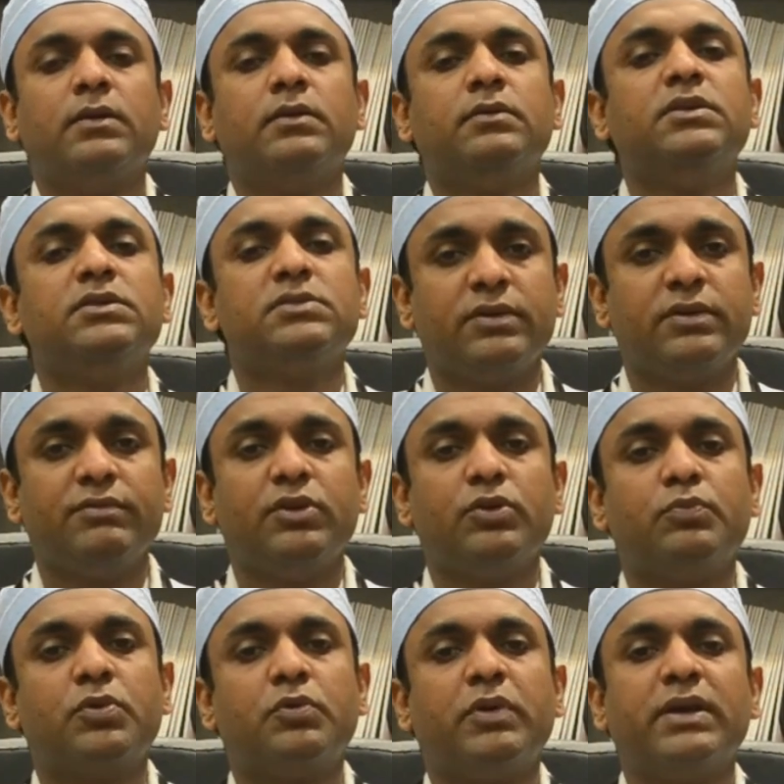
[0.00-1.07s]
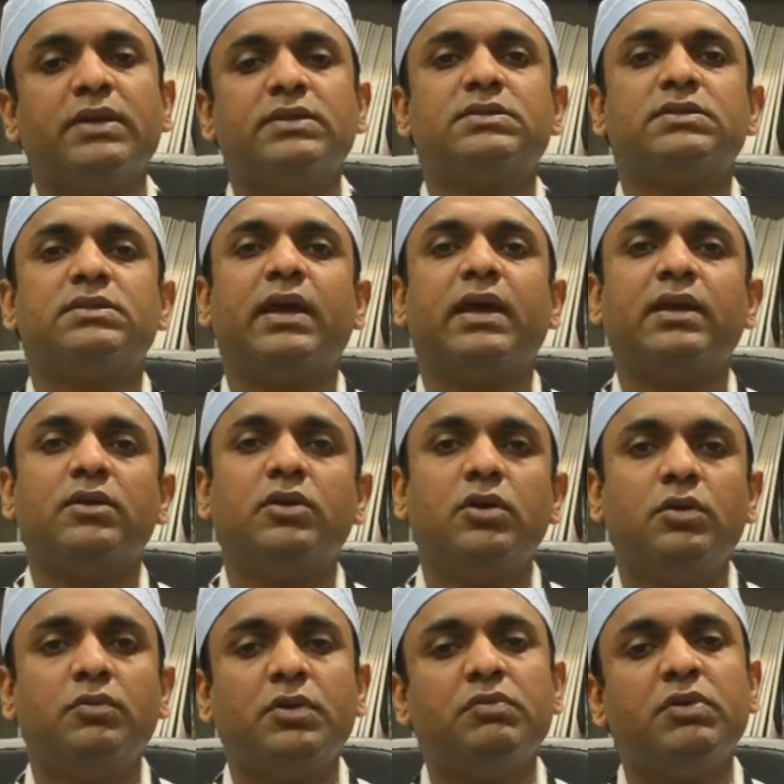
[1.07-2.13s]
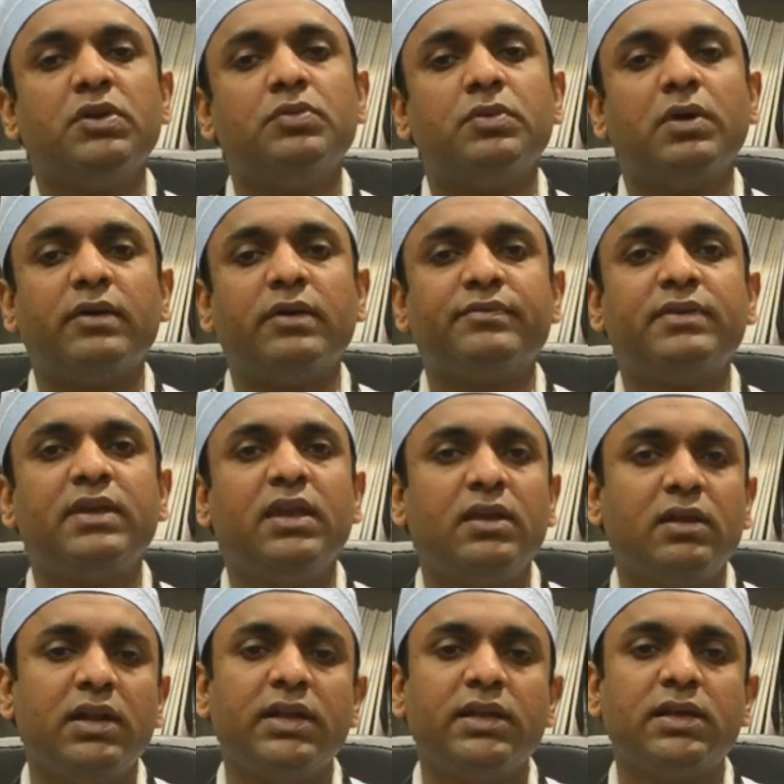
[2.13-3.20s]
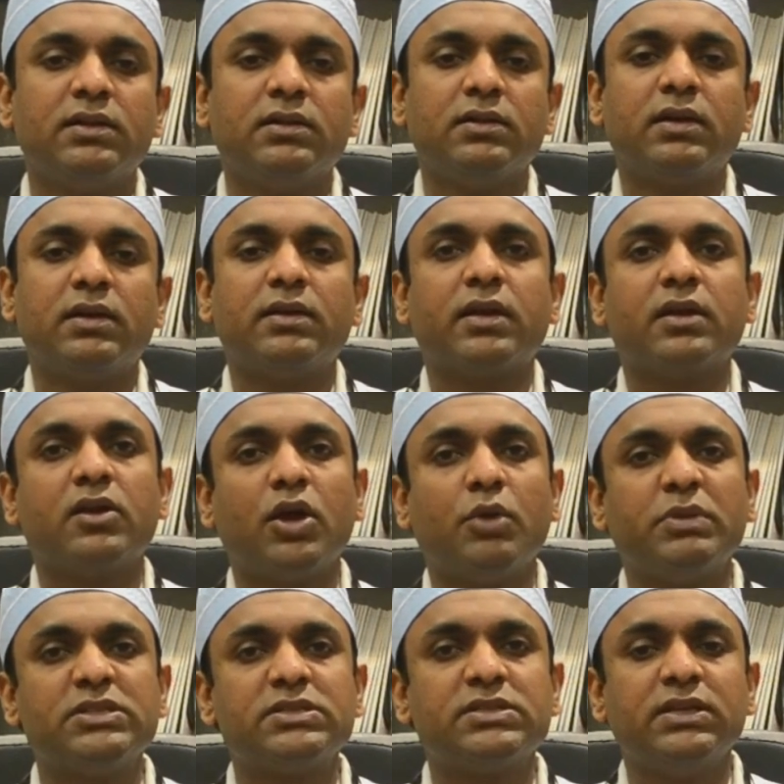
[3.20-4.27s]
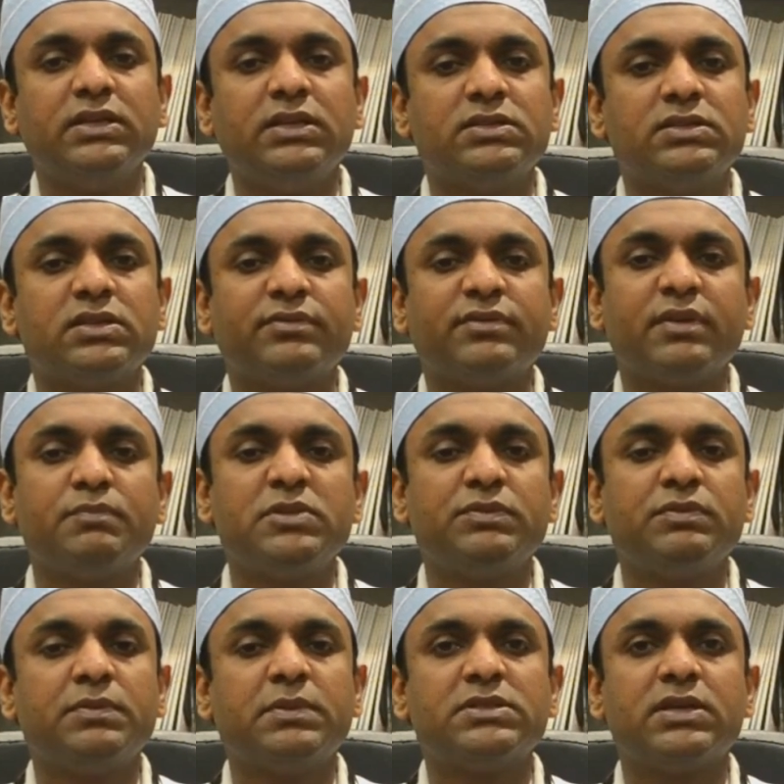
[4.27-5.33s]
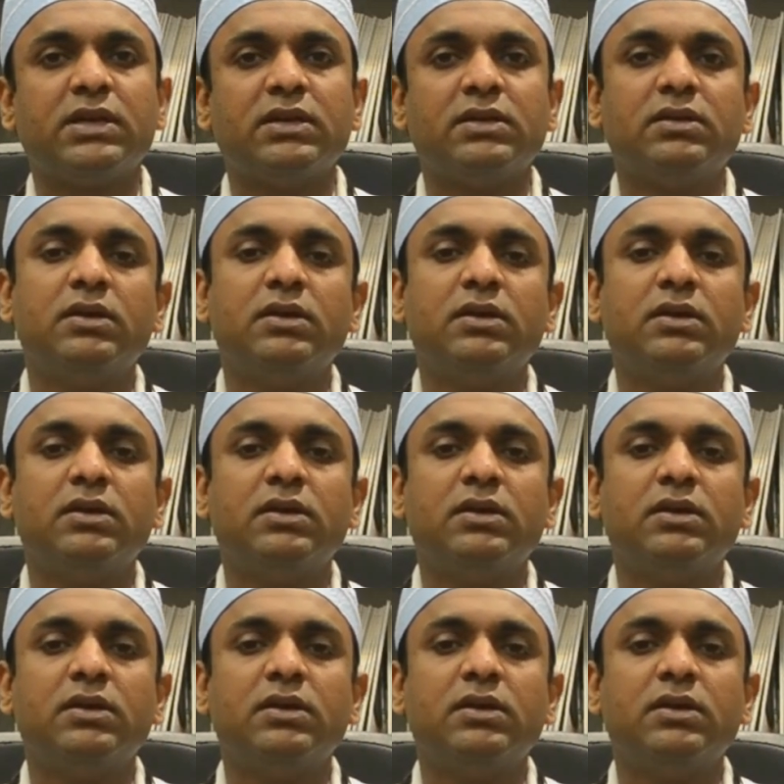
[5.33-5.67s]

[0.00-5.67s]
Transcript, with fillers: This review provides an overview of key clinical and economic studies of eptifibatide